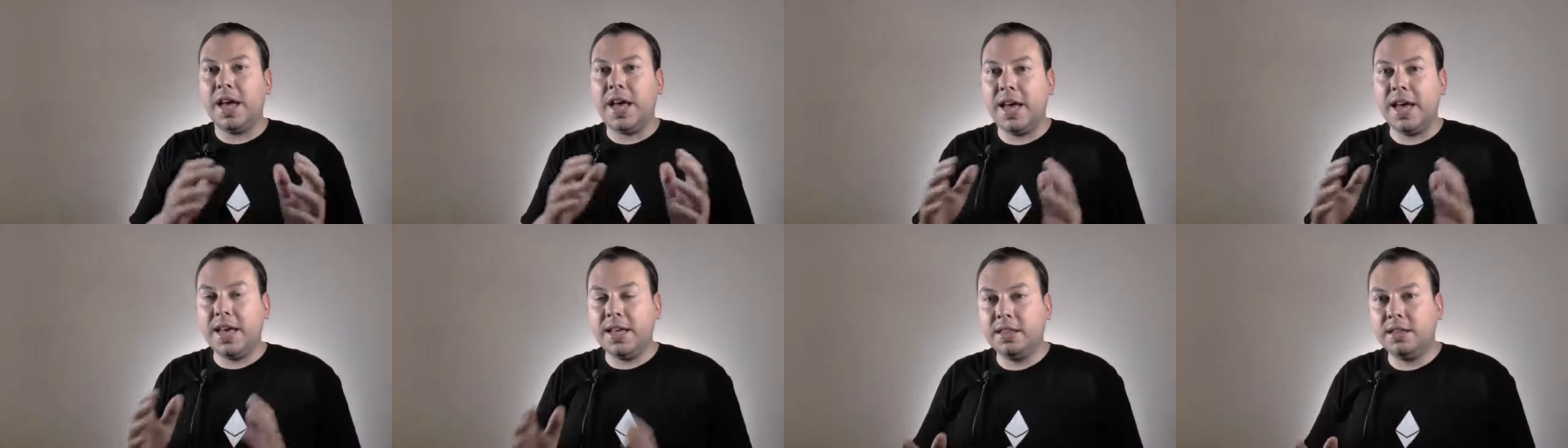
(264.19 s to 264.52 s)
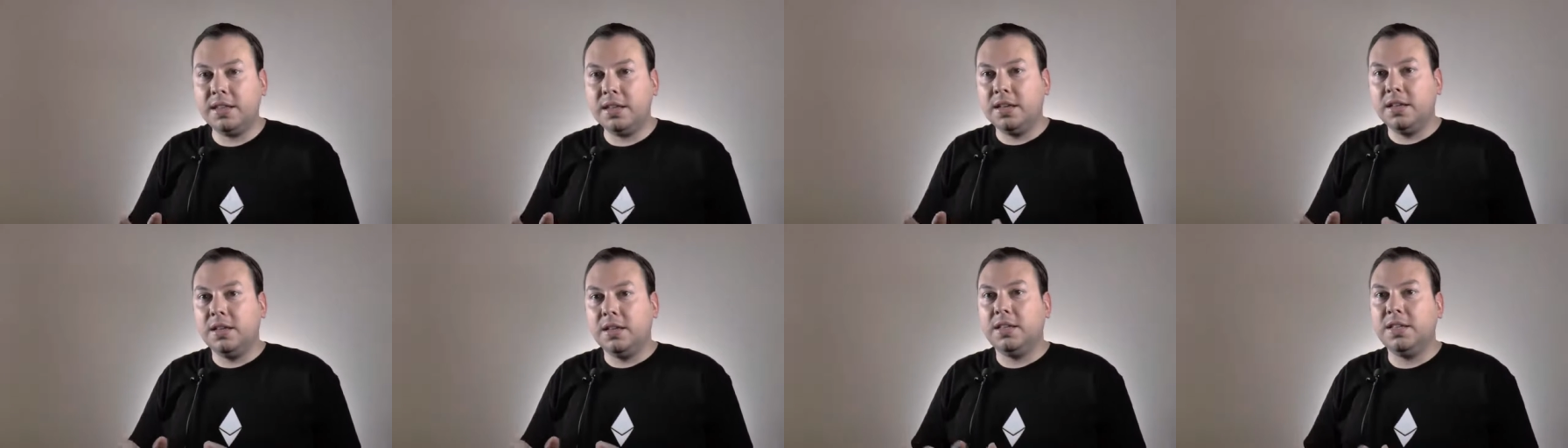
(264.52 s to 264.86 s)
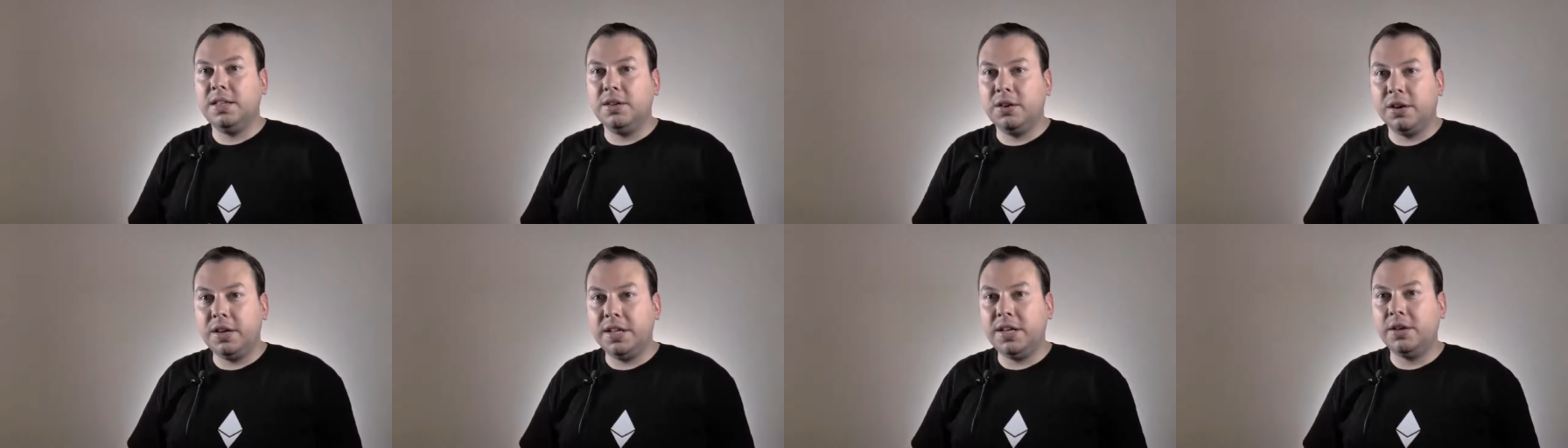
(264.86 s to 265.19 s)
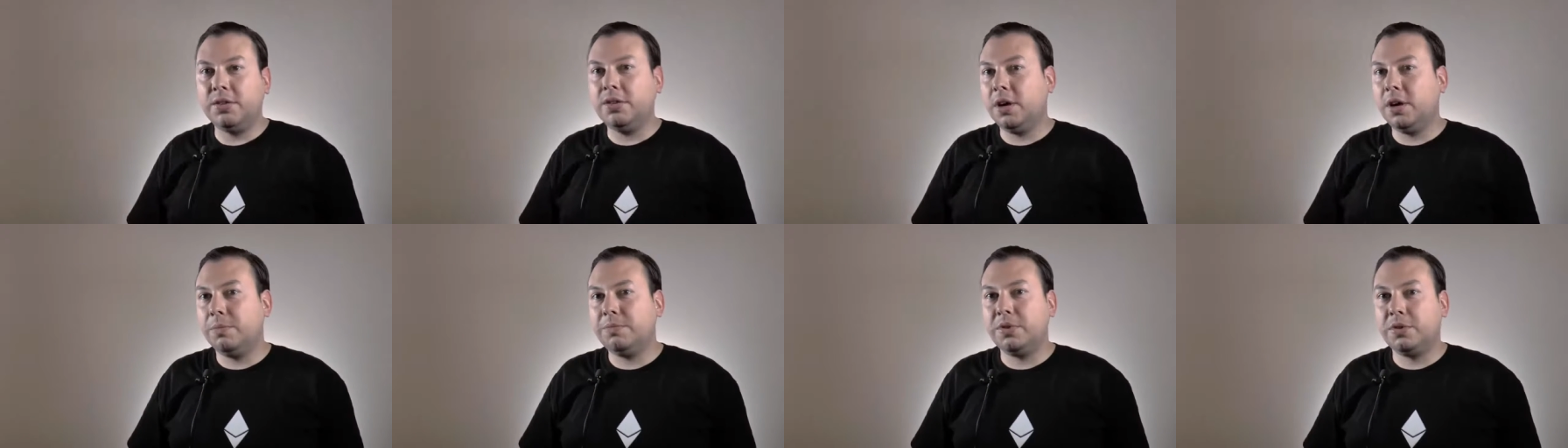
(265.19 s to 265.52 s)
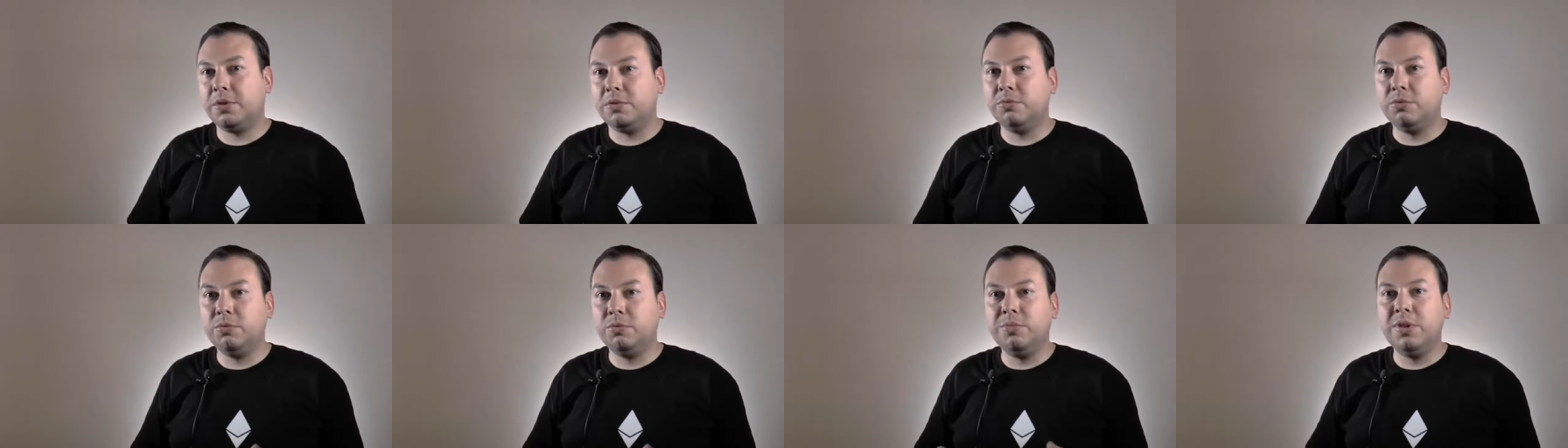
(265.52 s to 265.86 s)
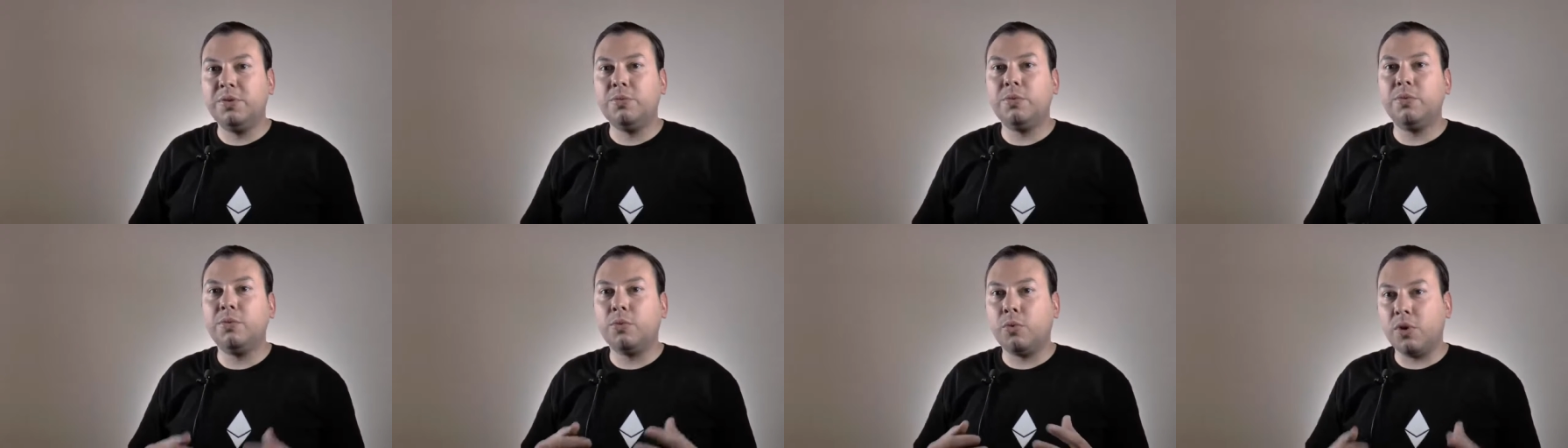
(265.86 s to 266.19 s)
and the early adopter would
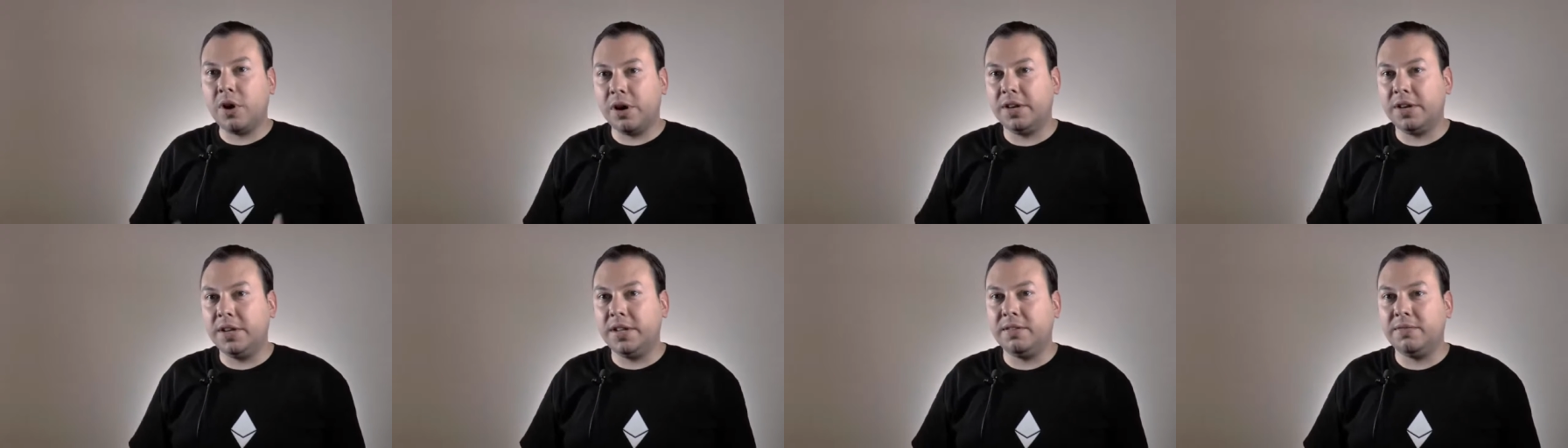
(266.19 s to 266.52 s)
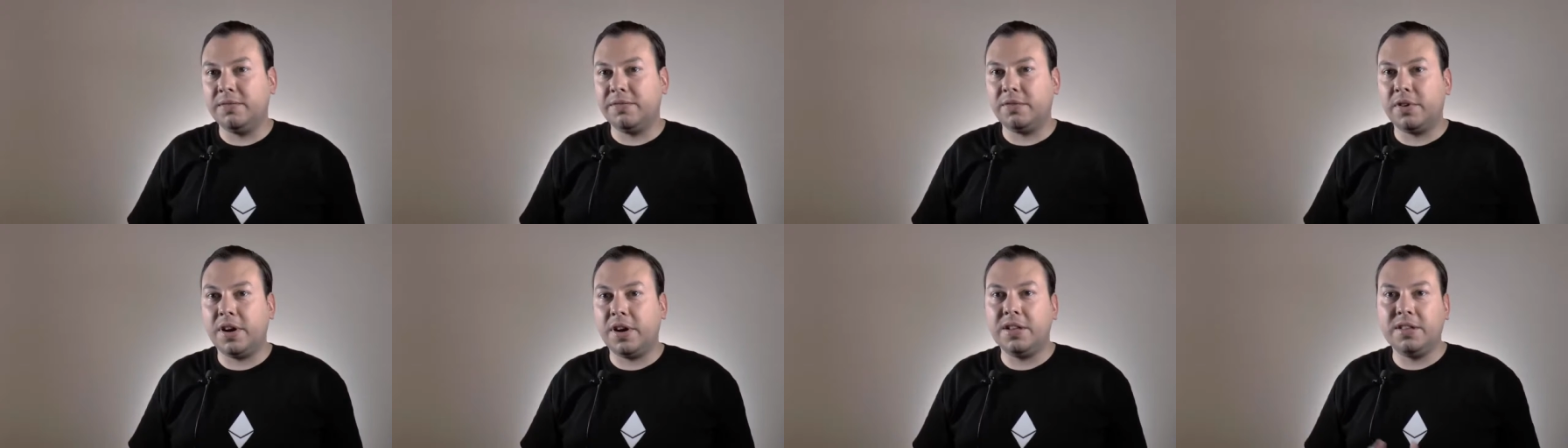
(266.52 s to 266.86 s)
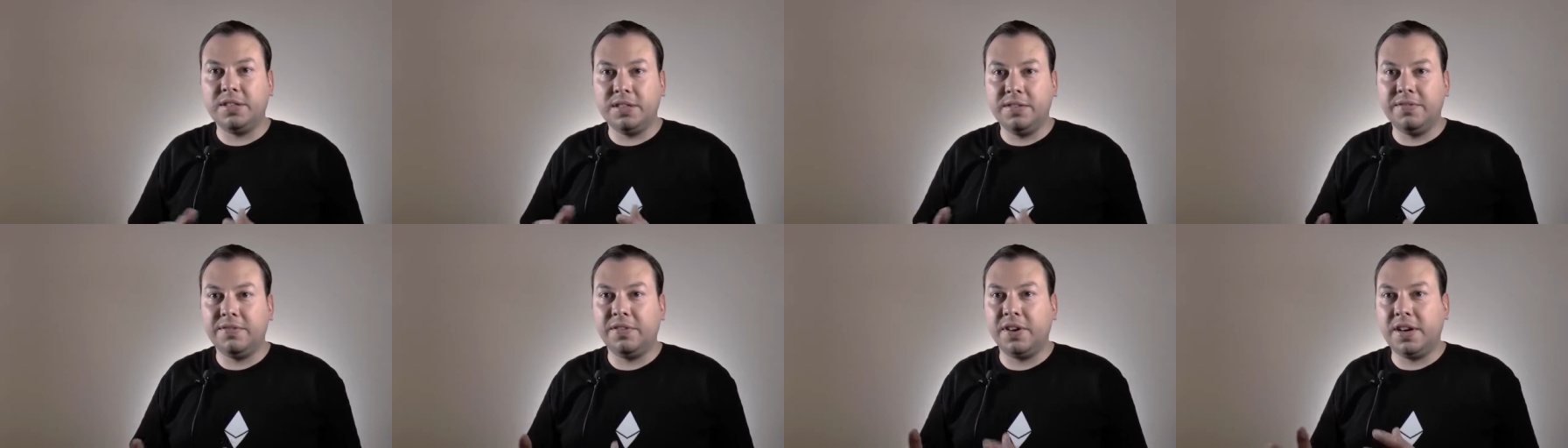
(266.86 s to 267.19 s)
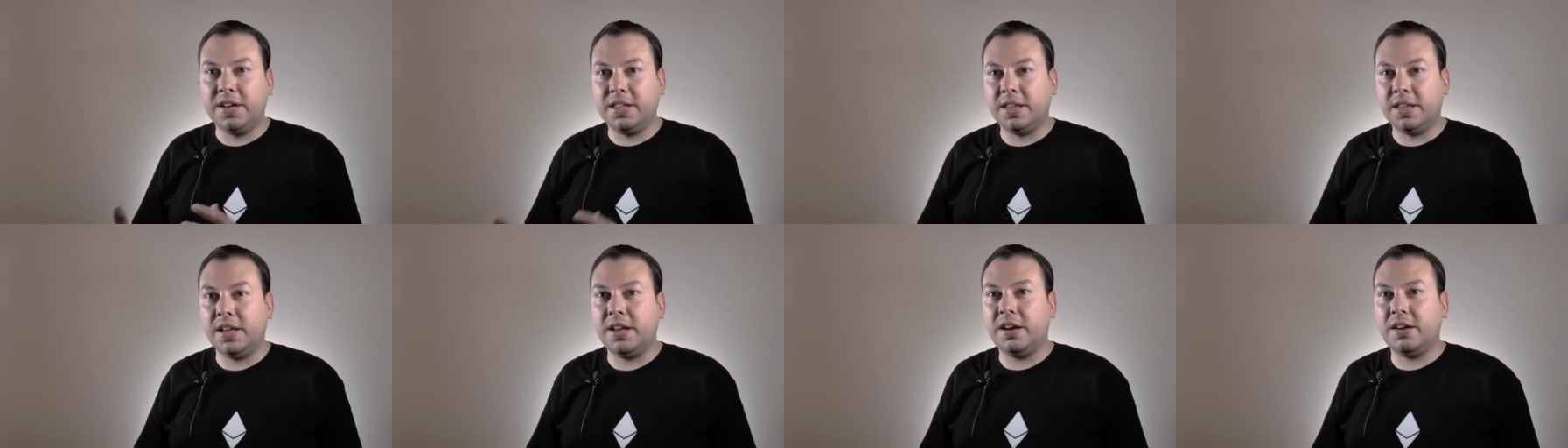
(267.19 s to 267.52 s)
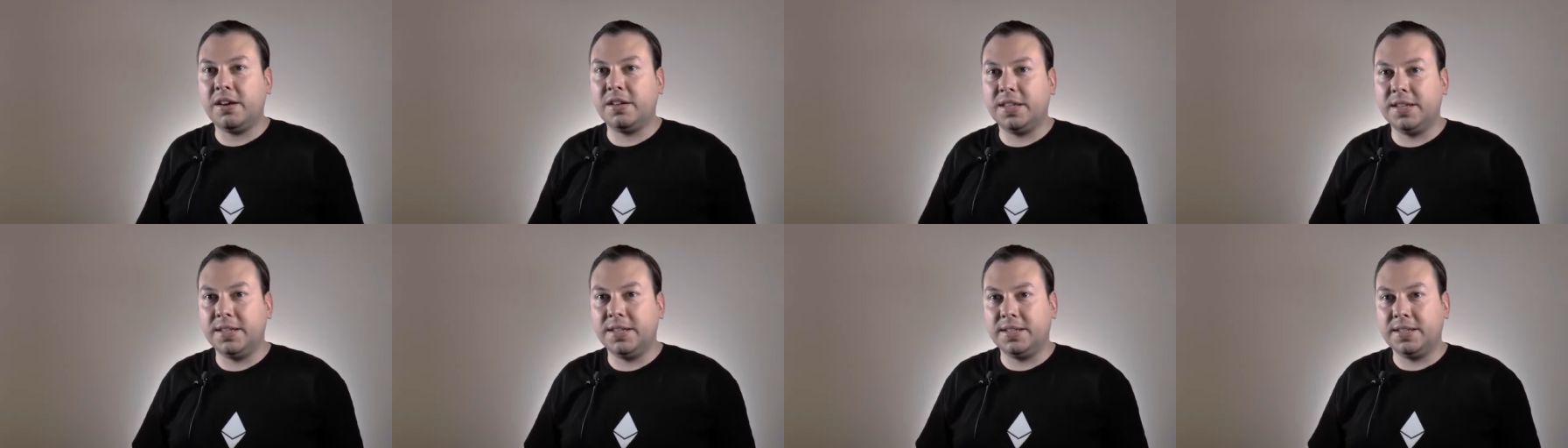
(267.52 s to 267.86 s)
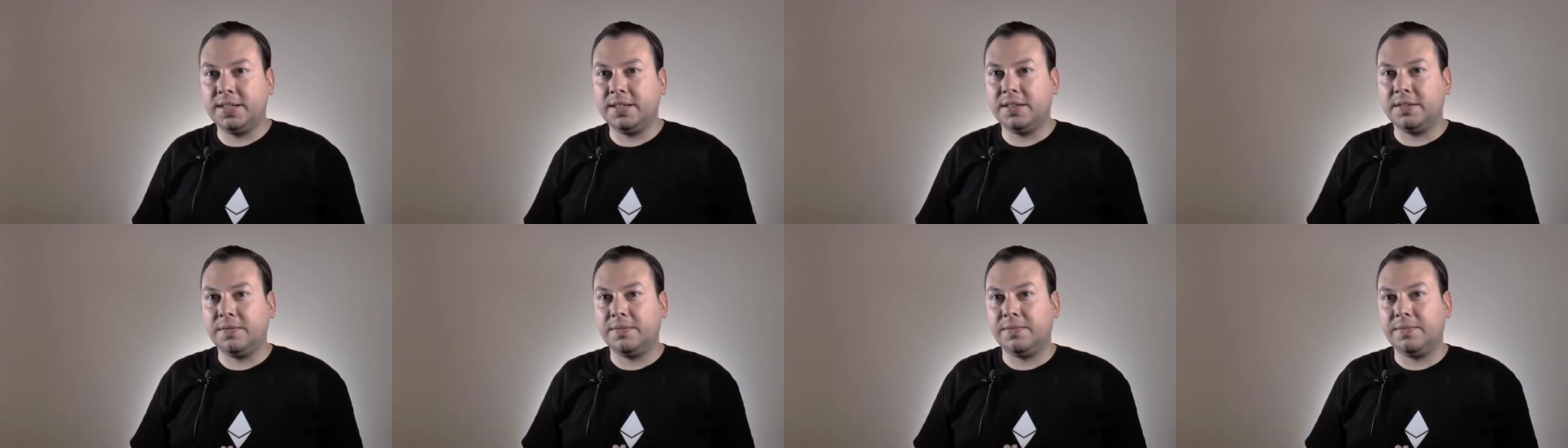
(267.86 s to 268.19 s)
be rewarded for identifying that
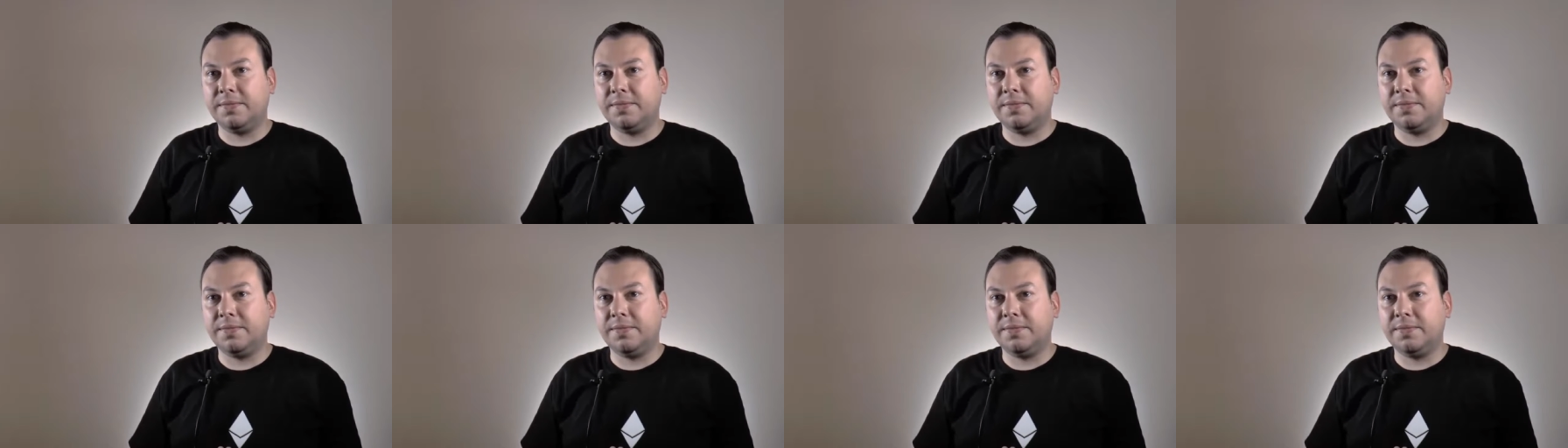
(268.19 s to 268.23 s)
artist.